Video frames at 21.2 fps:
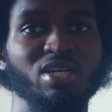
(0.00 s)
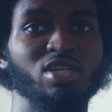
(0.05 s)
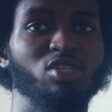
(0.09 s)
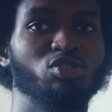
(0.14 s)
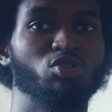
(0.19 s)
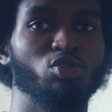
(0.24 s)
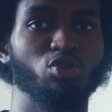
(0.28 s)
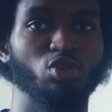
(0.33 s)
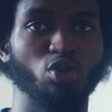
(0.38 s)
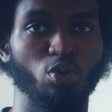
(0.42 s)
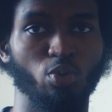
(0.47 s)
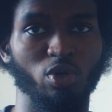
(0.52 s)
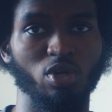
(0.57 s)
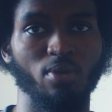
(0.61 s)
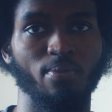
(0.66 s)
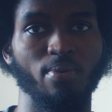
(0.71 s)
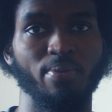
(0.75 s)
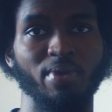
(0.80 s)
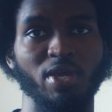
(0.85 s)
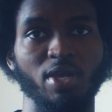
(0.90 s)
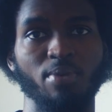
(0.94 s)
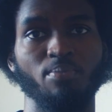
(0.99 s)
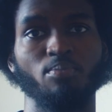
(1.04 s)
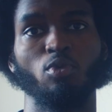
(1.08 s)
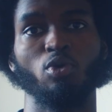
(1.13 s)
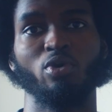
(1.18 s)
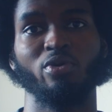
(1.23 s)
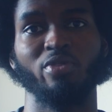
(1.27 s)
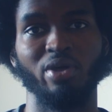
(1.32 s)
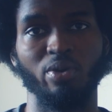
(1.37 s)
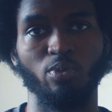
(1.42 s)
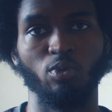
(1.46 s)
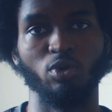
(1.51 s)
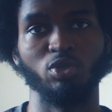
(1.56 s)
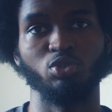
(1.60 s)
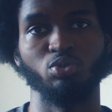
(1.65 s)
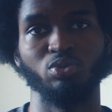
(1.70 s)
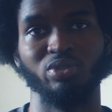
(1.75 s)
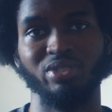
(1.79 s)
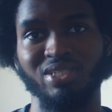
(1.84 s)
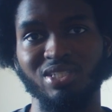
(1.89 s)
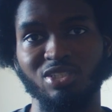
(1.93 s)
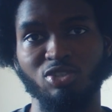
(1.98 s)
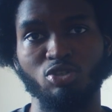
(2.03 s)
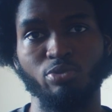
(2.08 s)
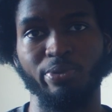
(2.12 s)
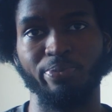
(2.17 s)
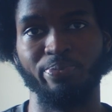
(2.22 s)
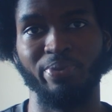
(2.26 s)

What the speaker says: so you don't want to be paying more than what you need to be